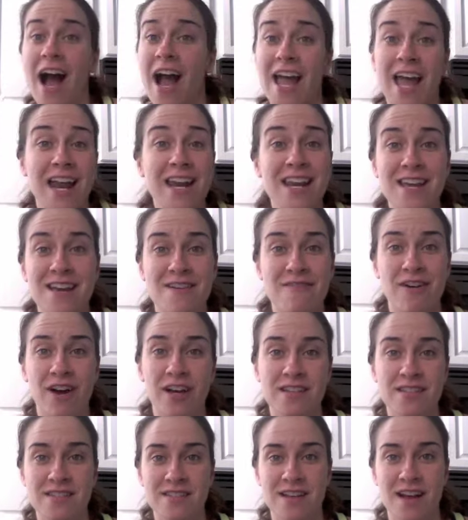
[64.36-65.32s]
any of
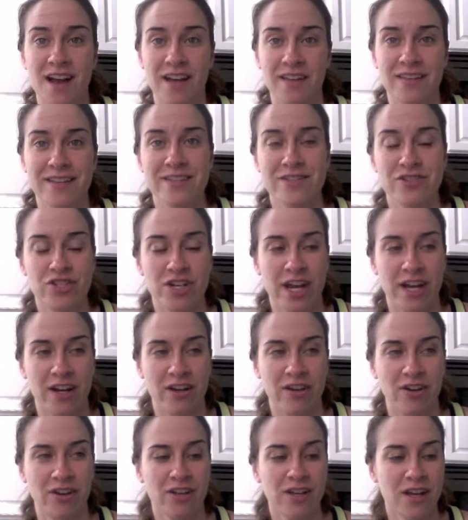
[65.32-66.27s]
us on this
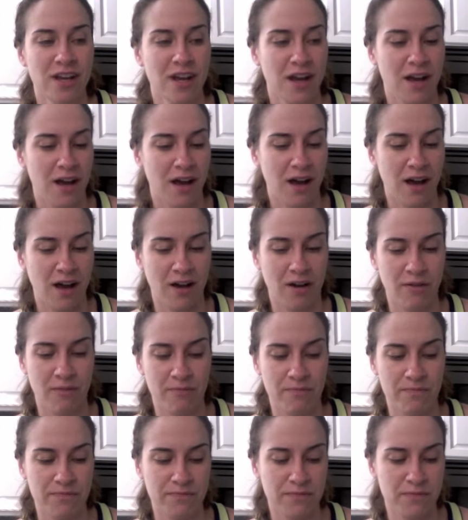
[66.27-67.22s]
channel,
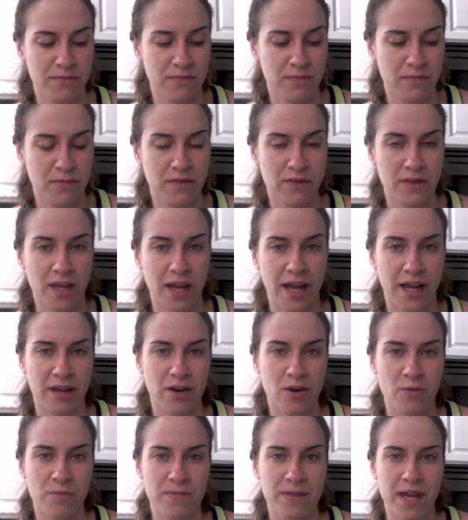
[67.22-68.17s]
I
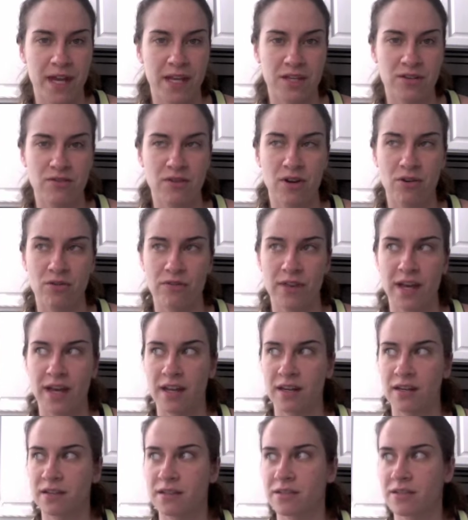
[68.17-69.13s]
hope that you know
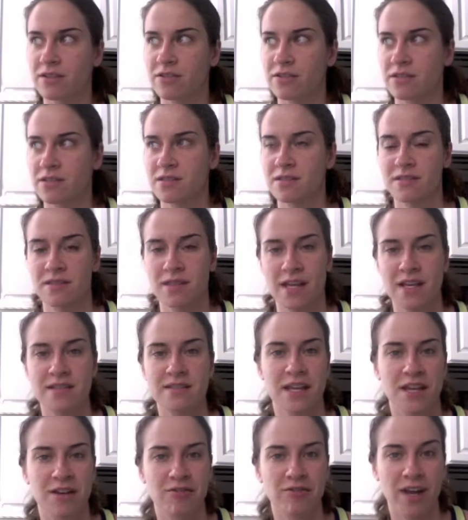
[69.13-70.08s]
that there's things
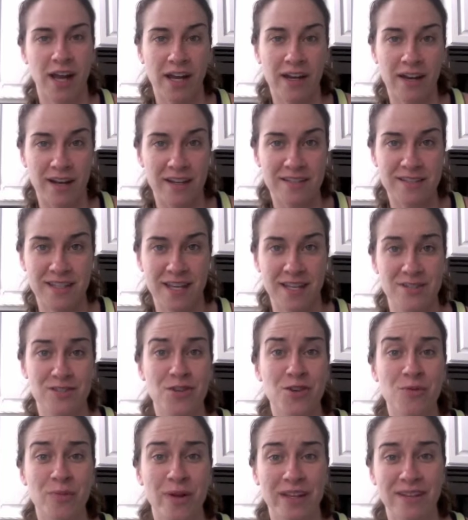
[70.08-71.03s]
that unite us as
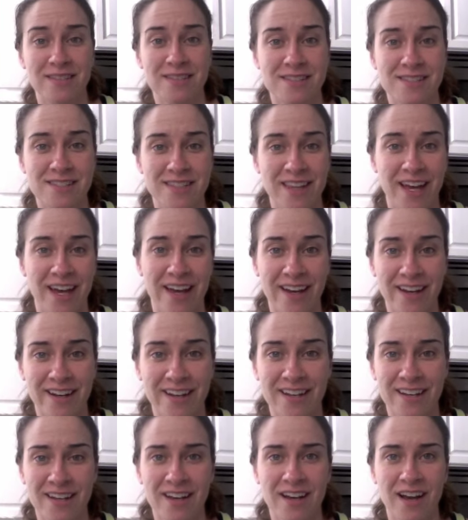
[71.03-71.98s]
humans that
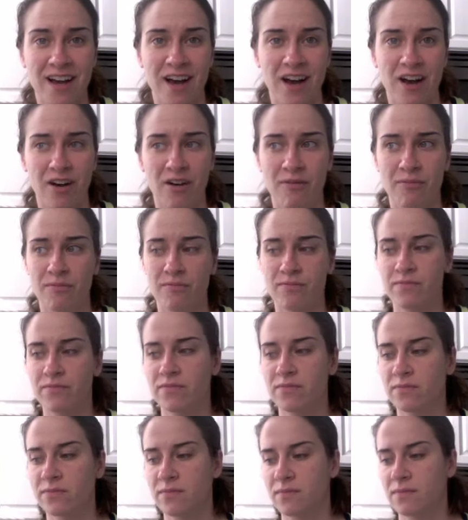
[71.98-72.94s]

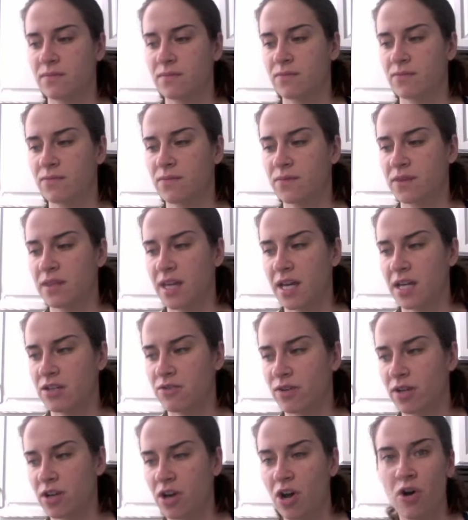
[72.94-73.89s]
that
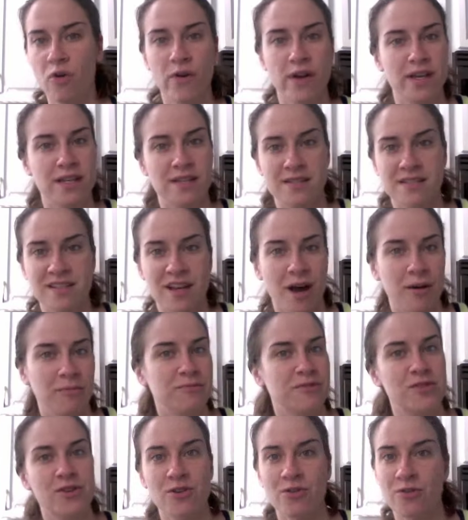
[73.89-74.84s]
you can always
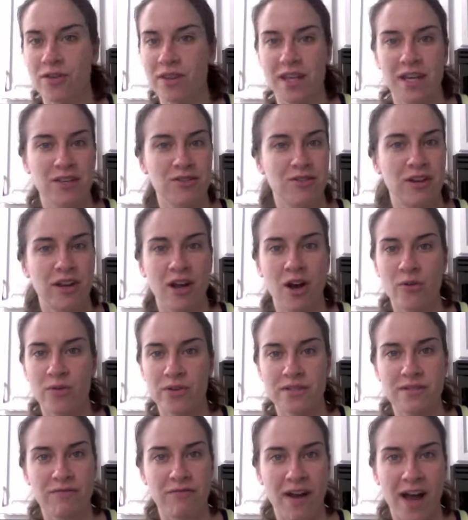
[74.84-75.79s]
come to and that you can
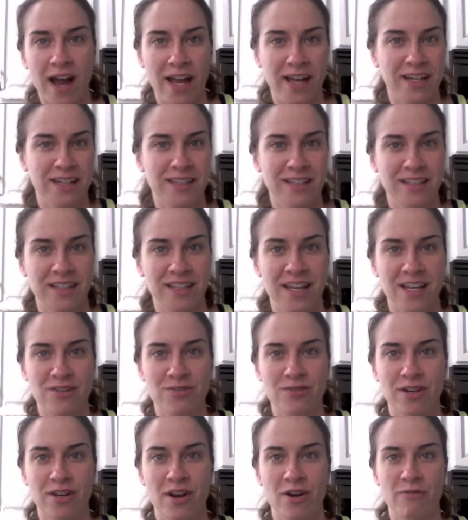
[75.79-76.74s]
always find and that
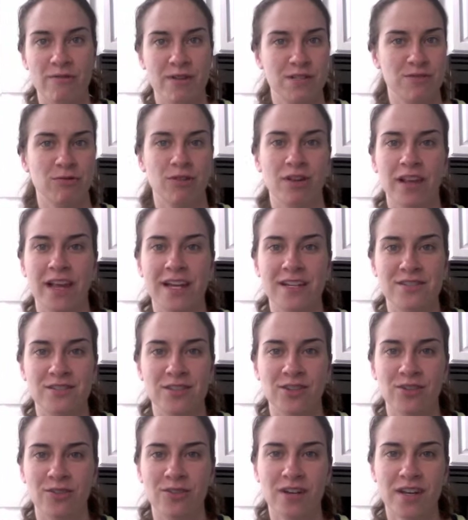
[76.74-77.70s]
you can always relate
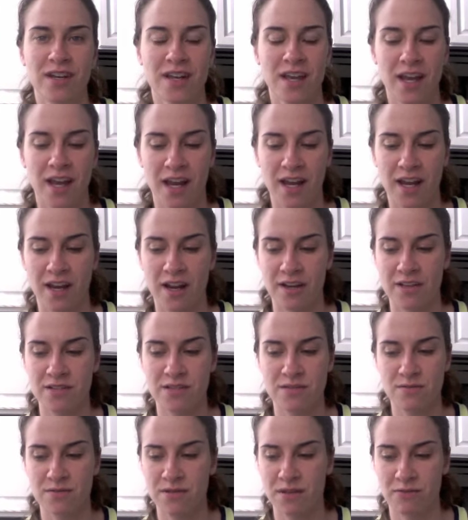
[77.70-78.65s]
to in
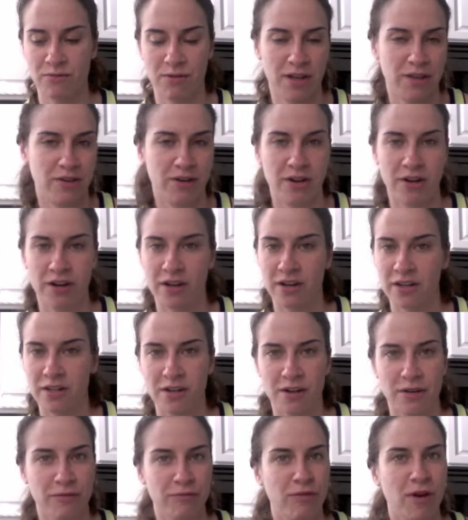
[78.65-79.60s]
us, whether
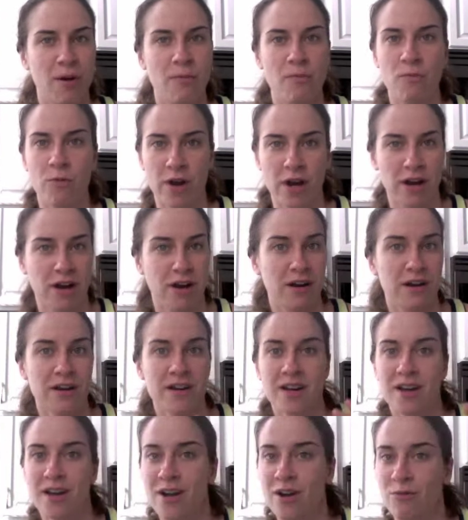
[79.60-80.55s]
you're from where
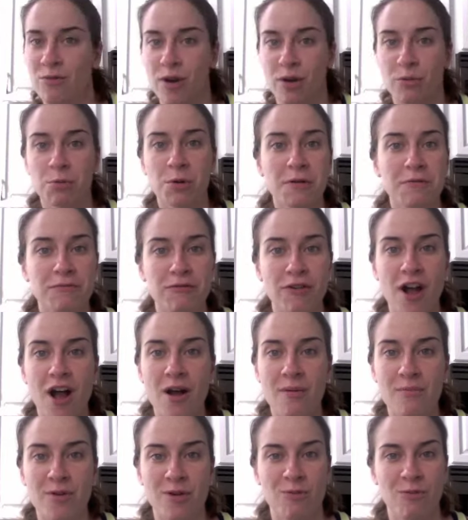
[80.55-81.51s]
we're
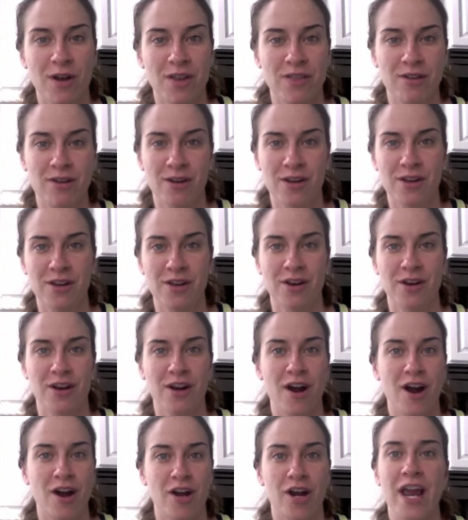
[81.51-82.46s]
from or whether you're
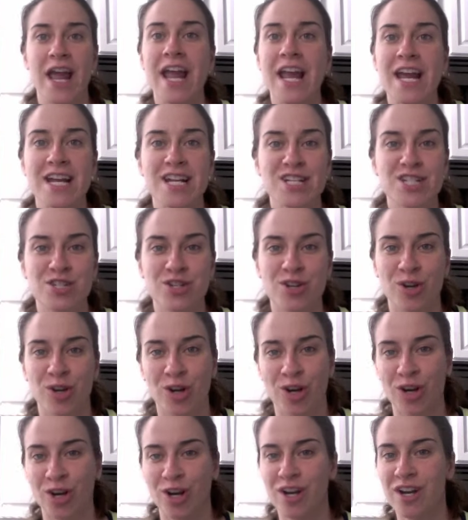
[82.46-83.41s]
our age
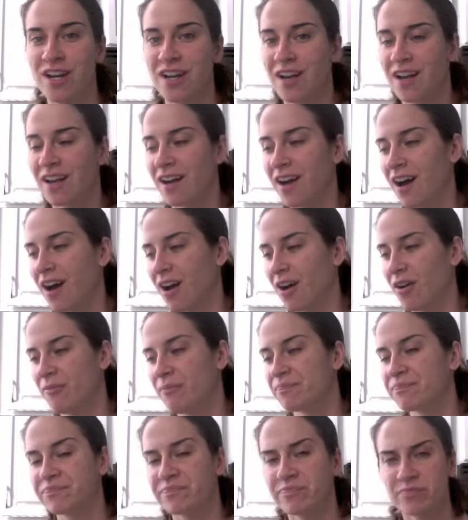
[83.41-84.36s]
or
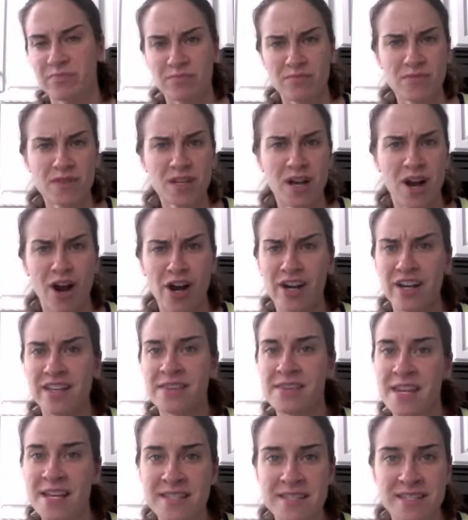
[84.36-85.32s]
our
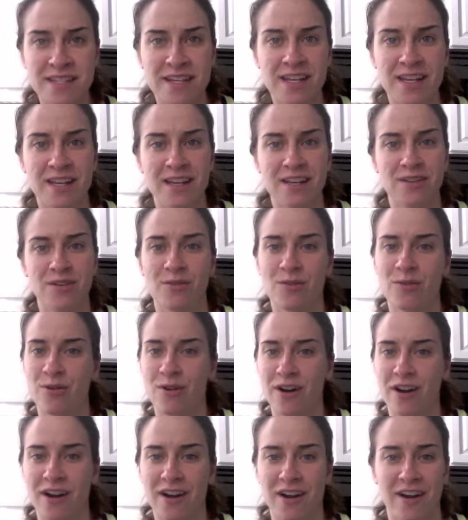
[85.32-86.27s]
ethnicity
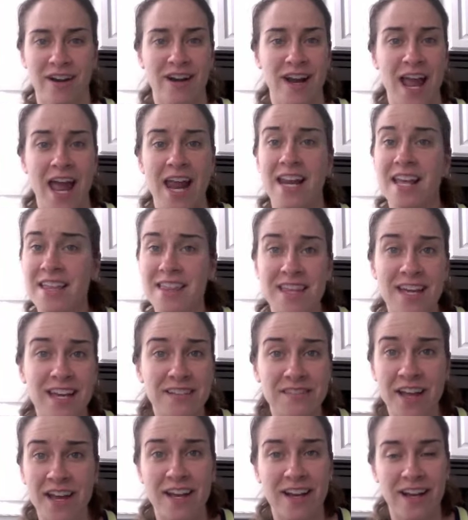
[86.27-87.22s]
or
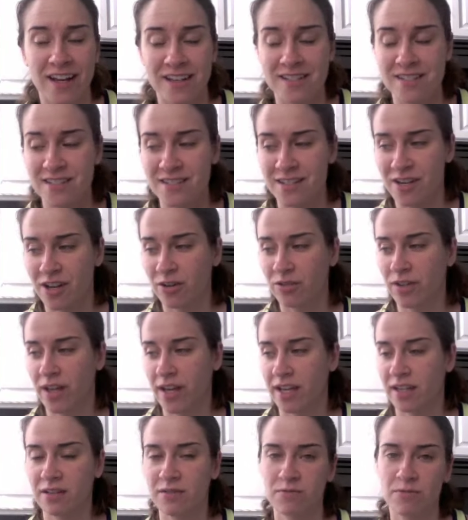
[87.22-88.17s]
anything like us, you know,
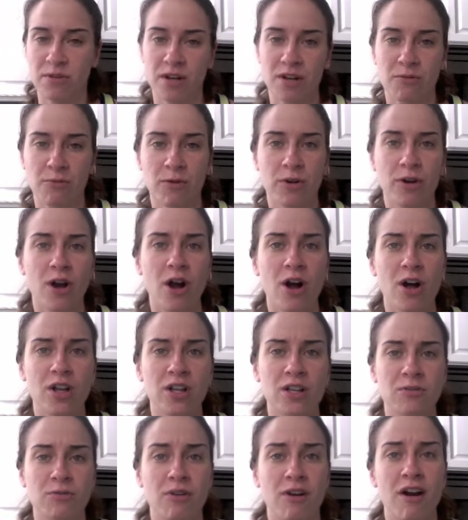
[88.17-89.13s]
like we're
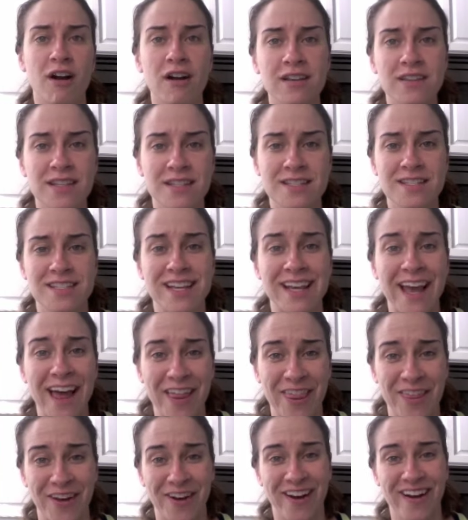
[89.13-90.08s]
all in this
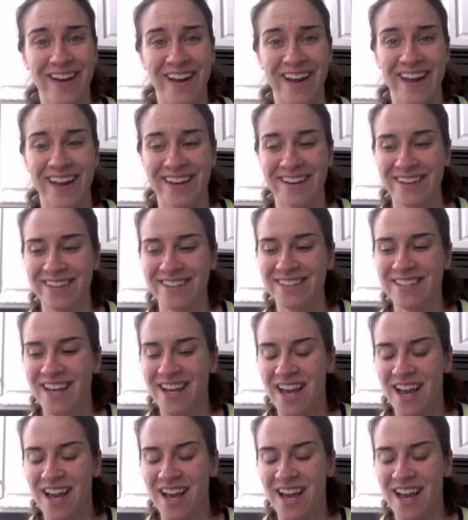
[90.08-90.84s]
together. And